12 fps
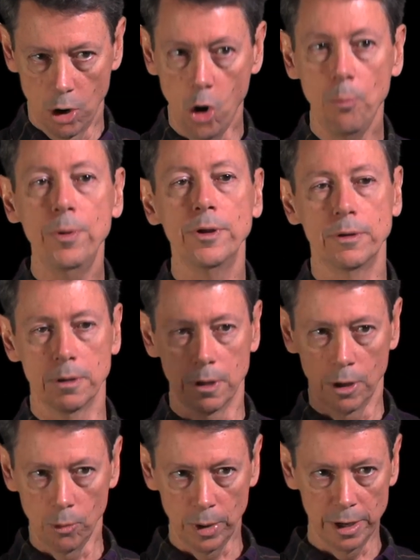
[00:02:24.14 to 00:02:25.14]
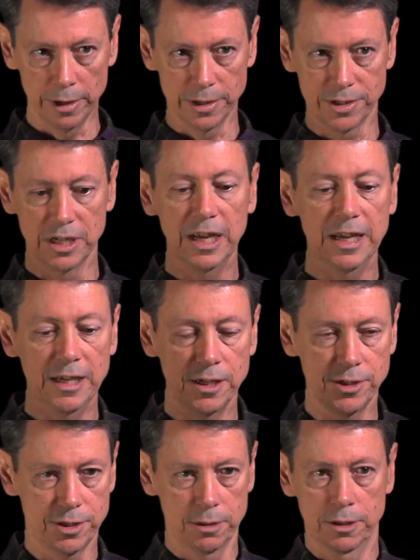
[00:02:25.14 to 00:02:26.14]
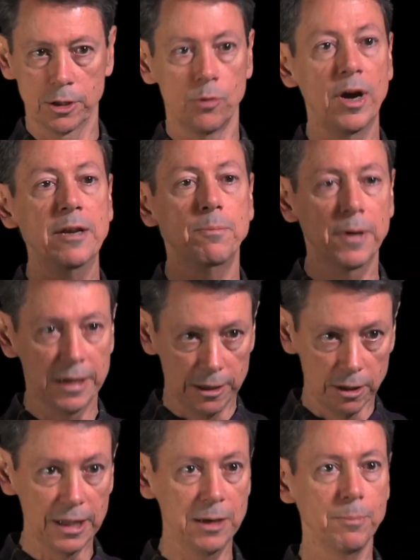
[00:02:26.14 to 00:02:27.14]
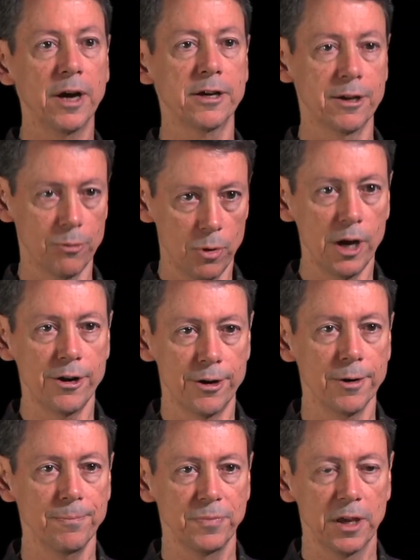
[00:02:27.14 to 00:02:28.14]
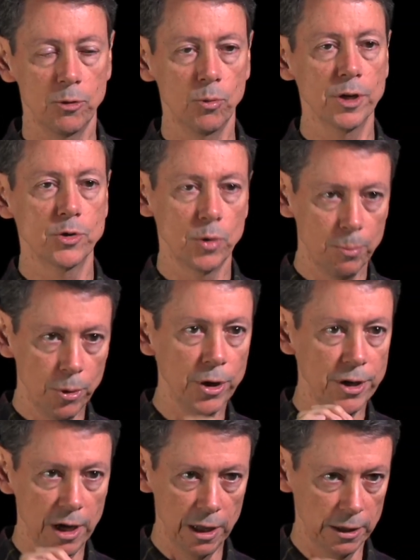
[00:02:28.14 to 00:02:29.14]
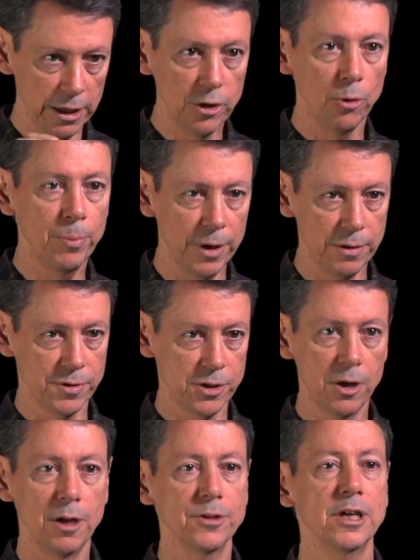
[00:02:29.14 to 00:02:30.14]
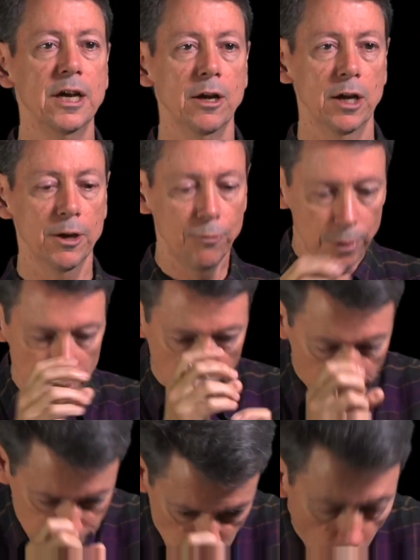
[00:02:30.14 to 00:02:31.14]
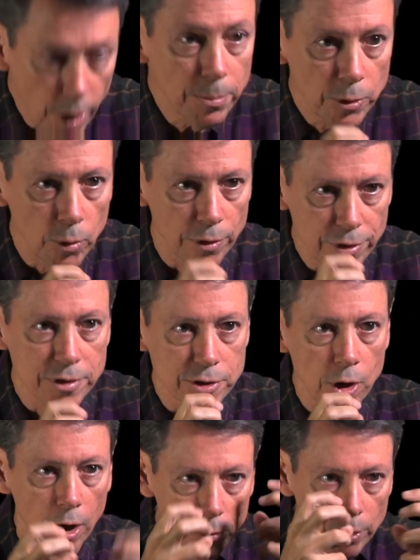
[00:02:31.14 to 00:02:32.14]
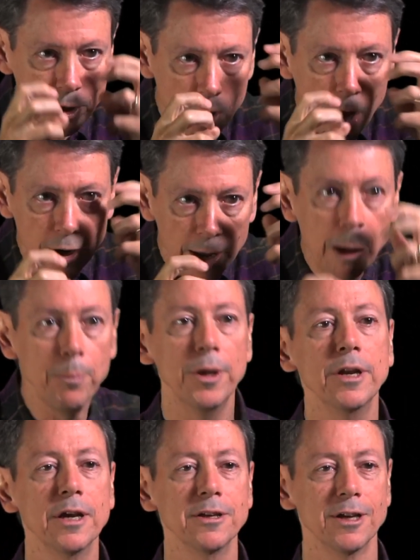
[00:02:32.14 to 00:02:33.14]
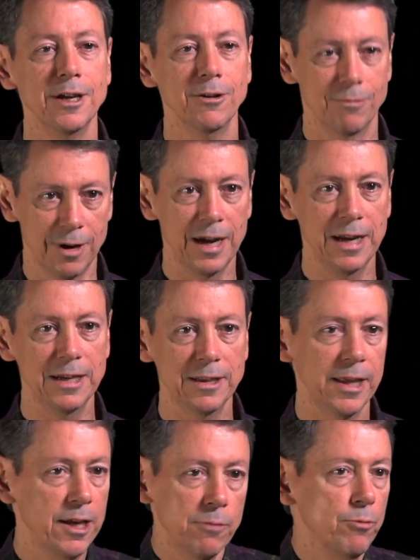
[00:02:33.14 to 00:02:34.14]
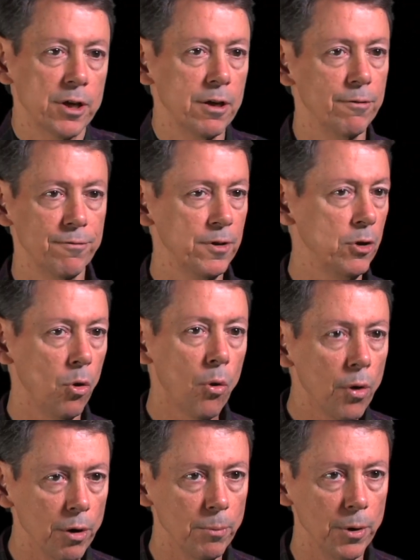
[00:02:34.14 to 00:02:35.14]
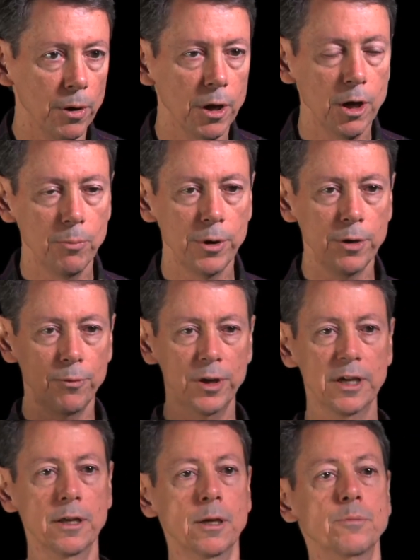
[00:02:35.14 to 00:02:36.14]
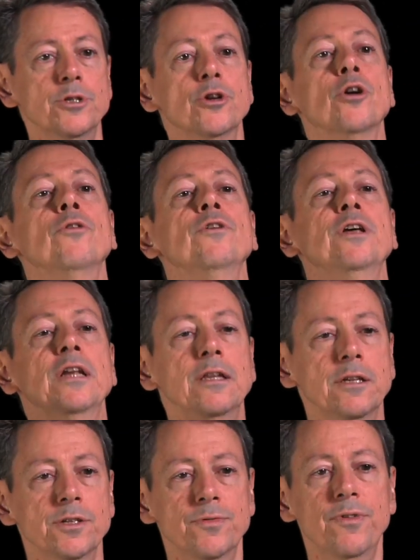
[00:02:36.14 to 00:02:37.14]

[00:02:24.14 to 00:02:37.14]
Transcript: open awareness, is the great big clean bucket of water in which we put a little bit of salt. If we're absorbed with the salt, we're caught up in it, right, then we're going to feel horrible. But if we can observe it in this